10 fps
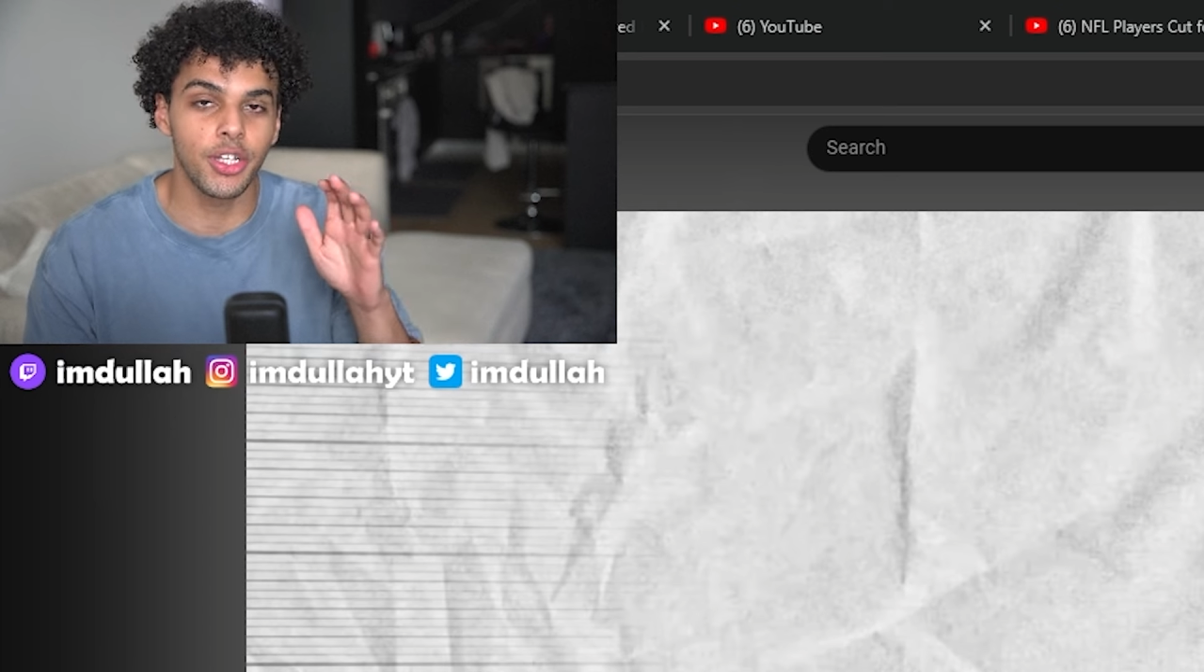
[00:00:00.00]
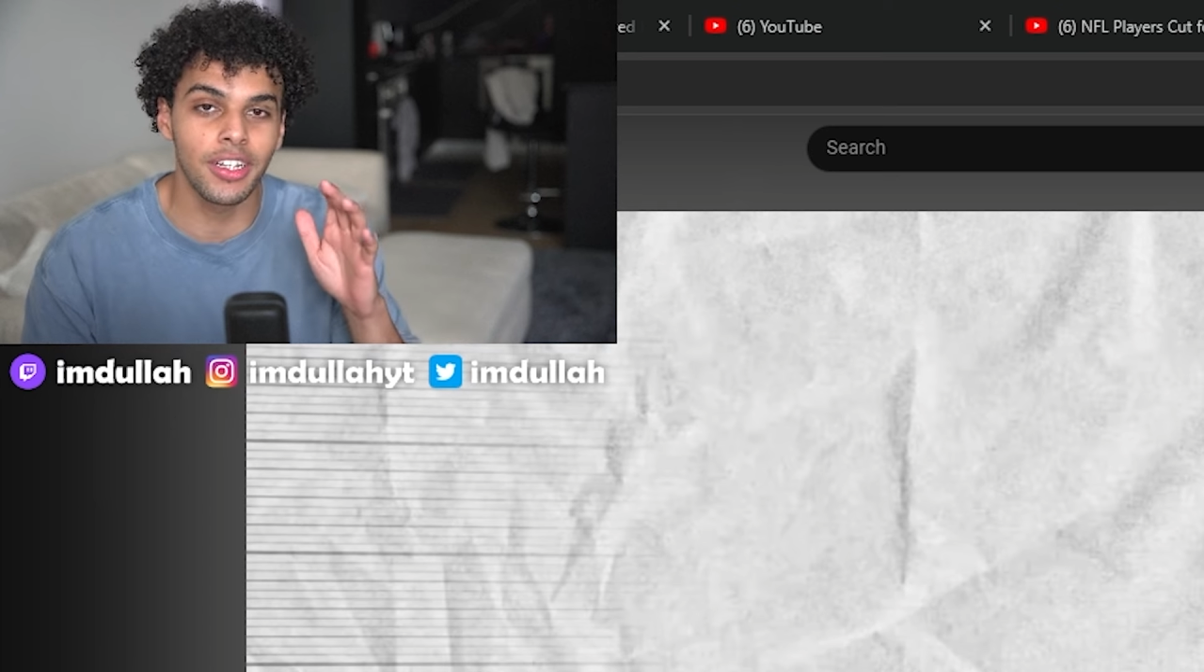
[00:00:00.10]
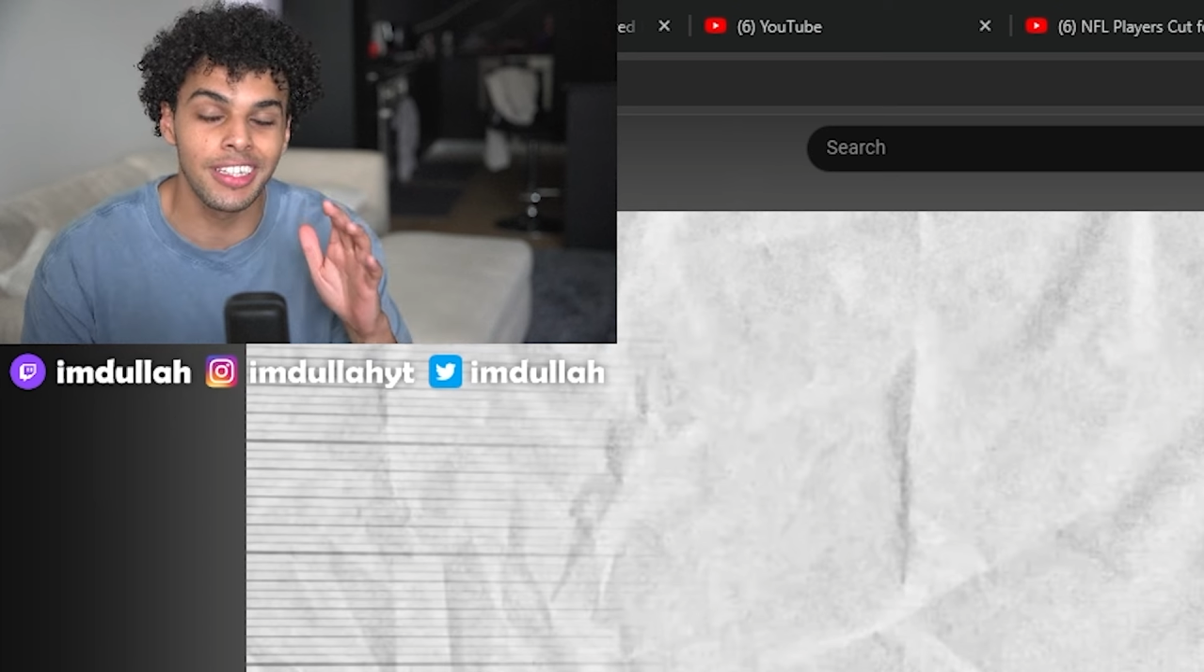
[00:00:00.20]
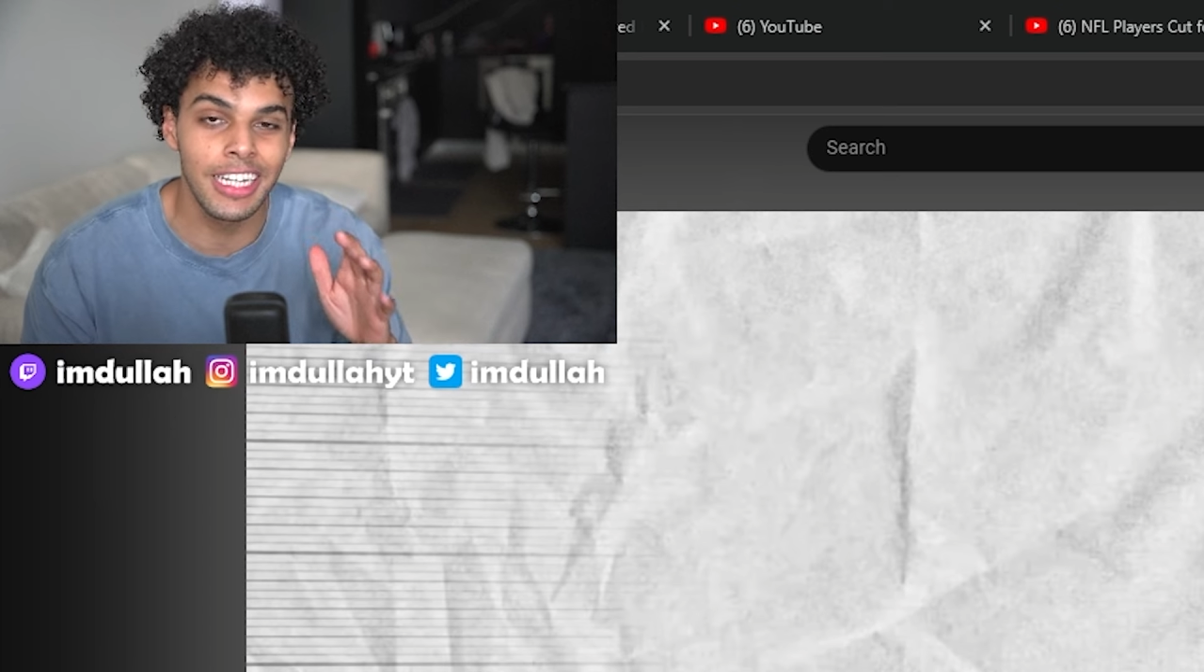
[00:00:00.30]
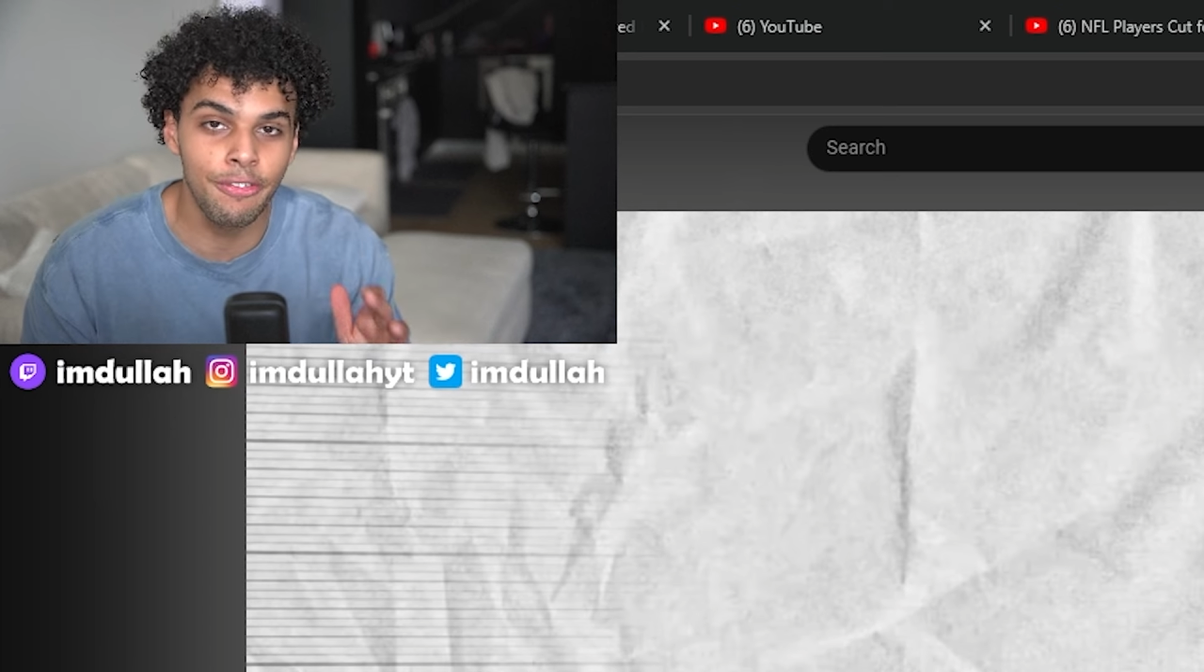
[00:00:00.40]

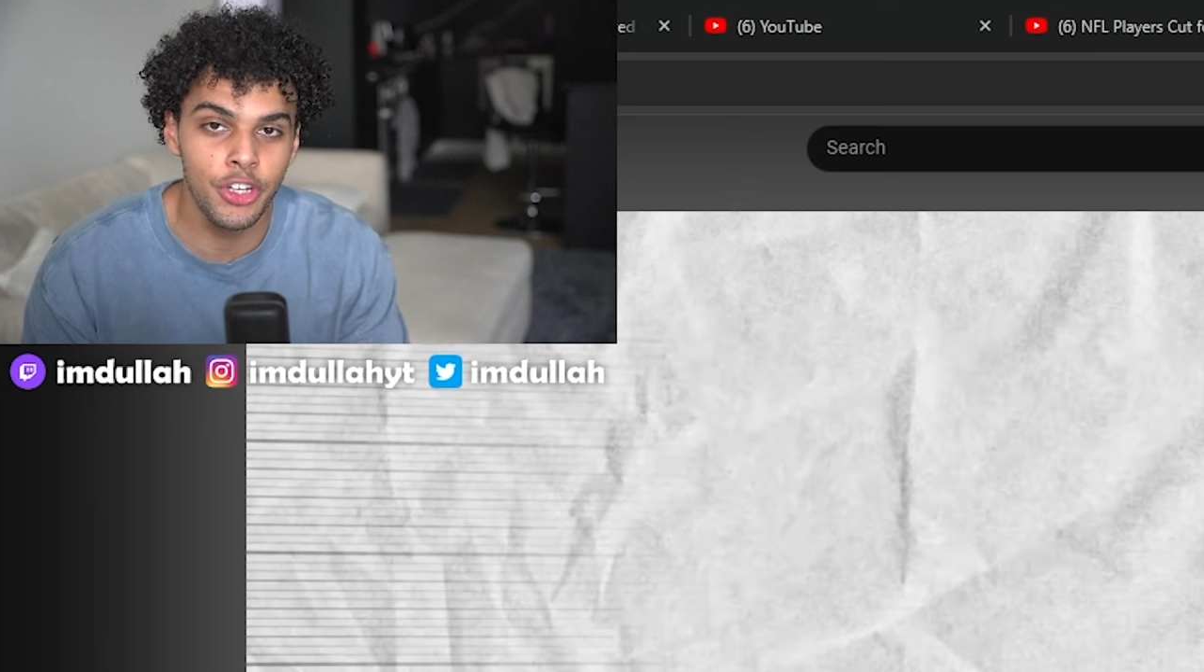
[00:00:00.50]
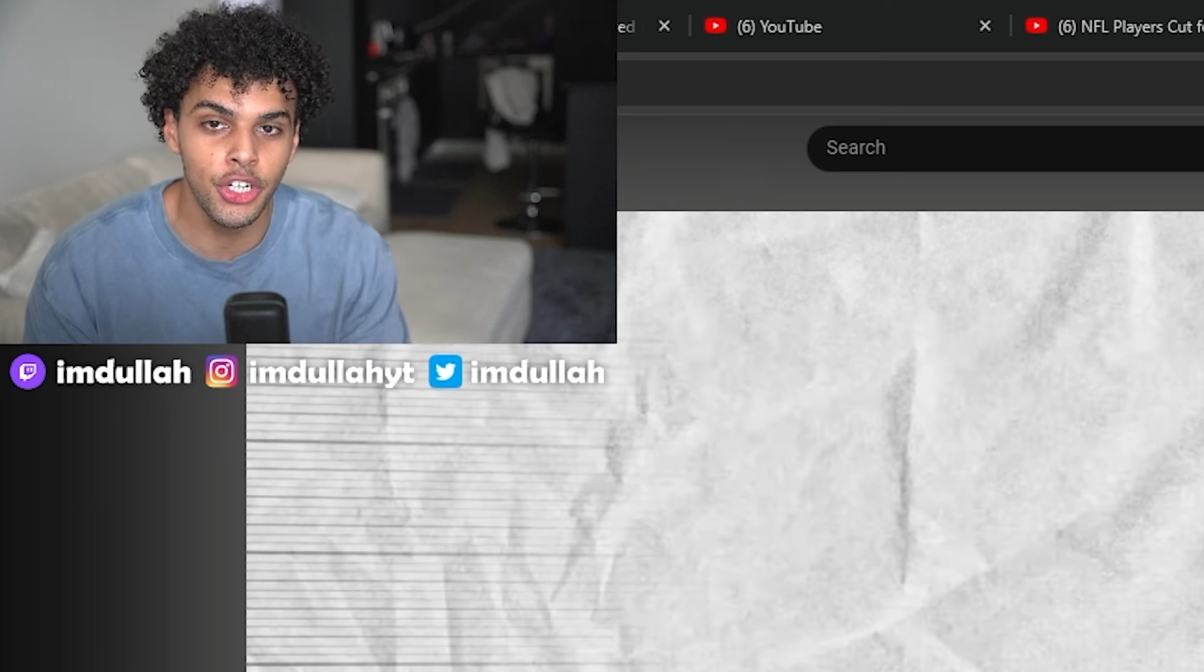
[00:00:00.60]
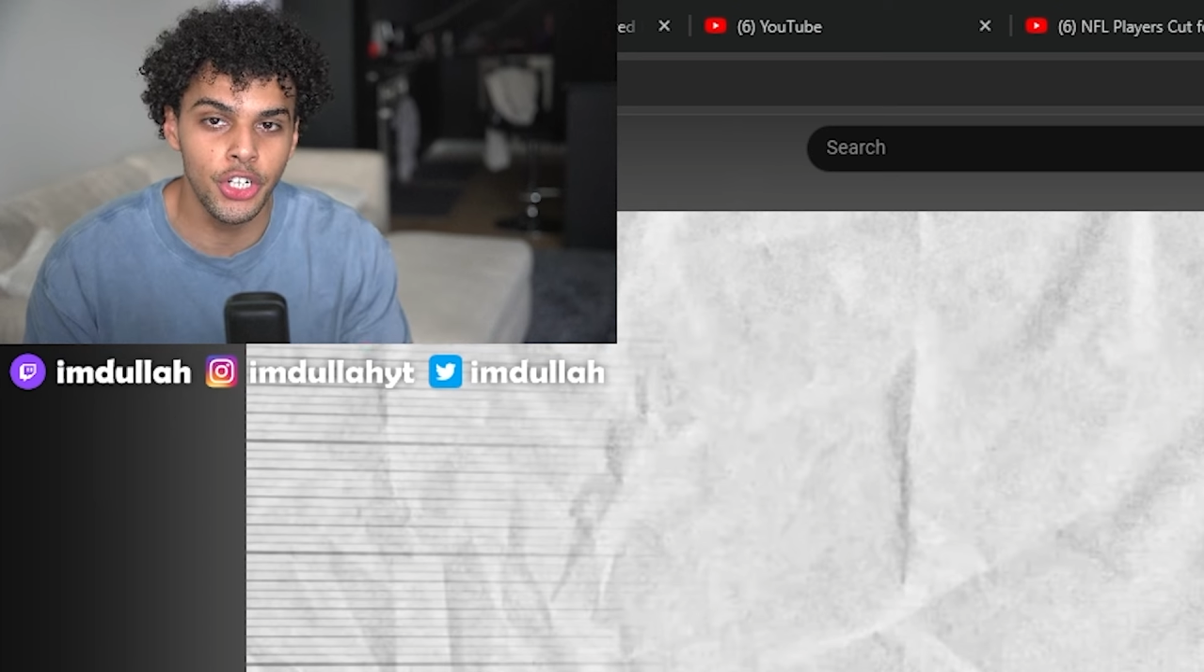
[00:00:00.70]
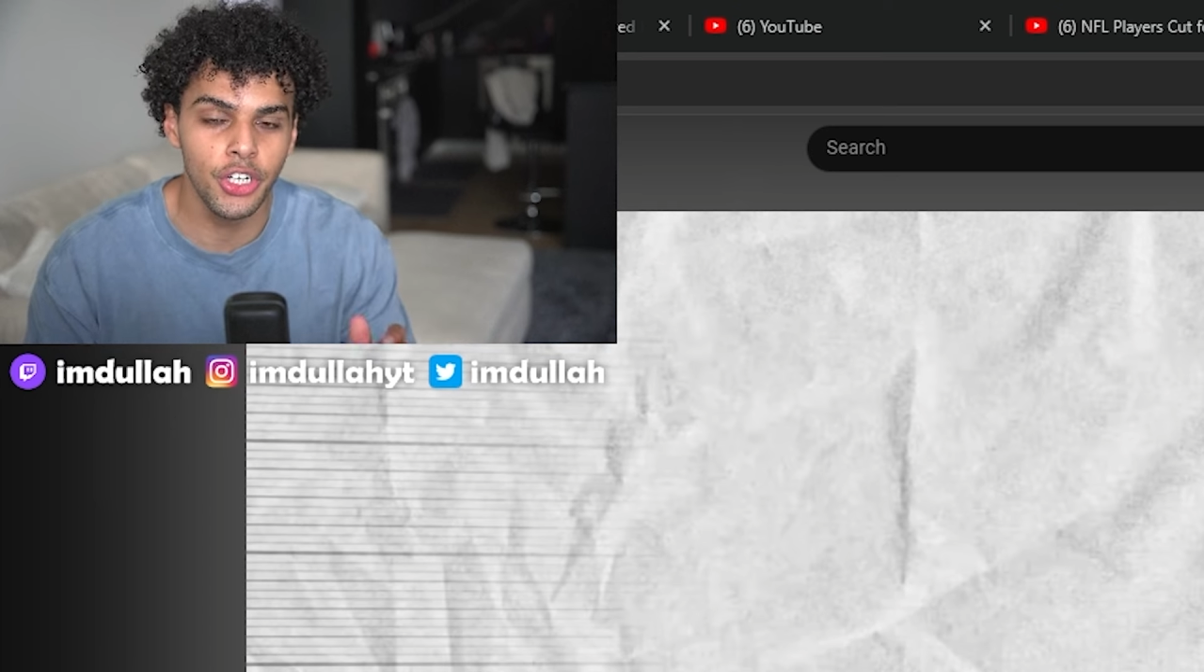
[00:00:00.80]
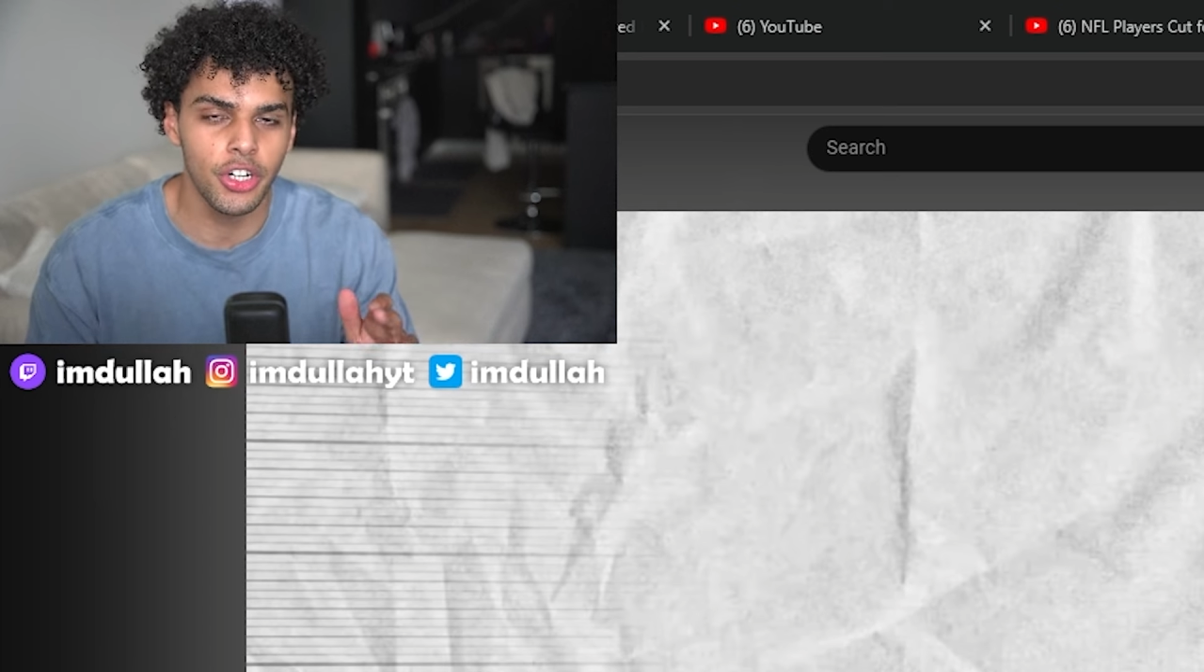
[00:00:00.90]
It's
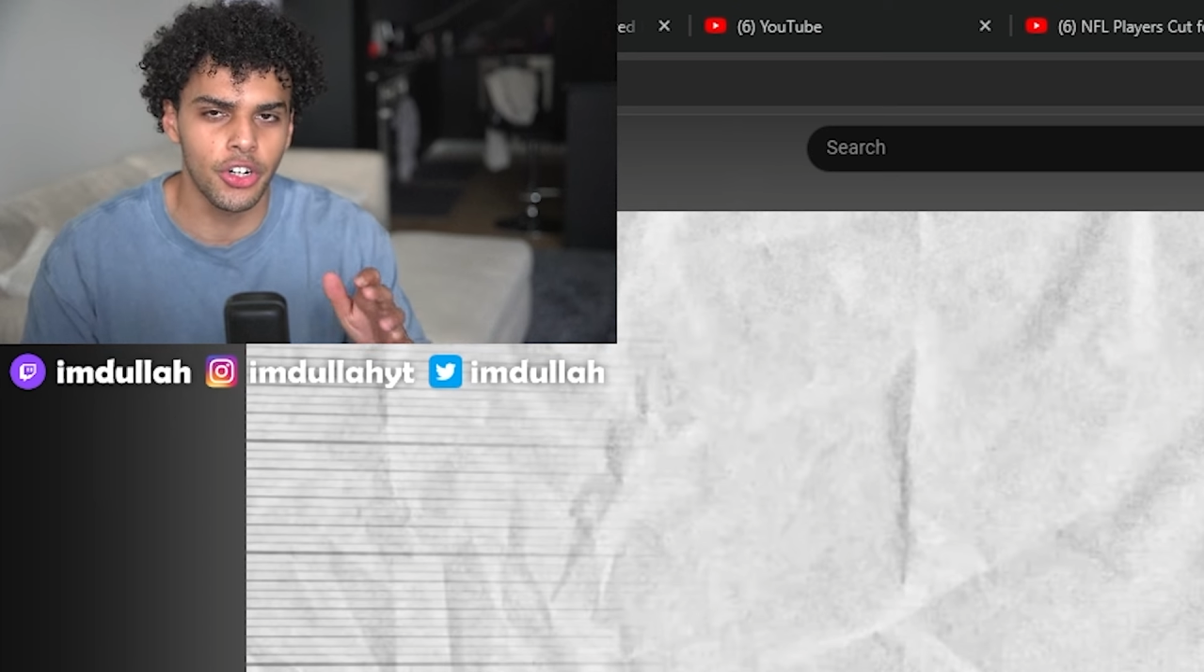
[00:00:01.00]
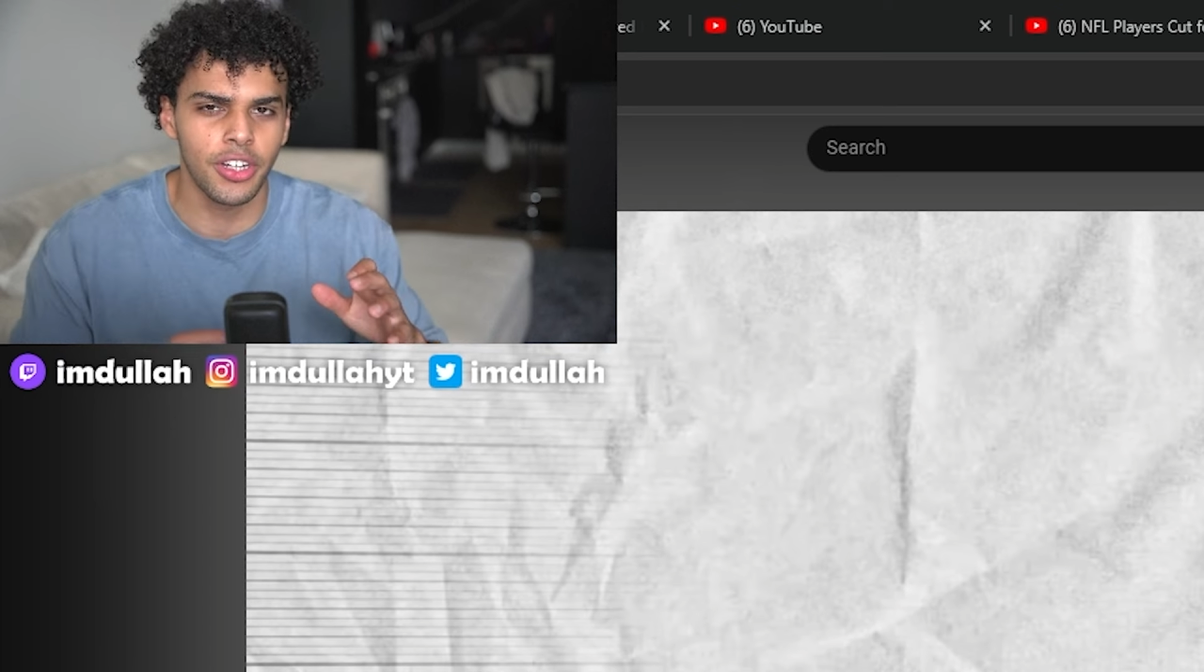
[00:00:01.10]
Oliver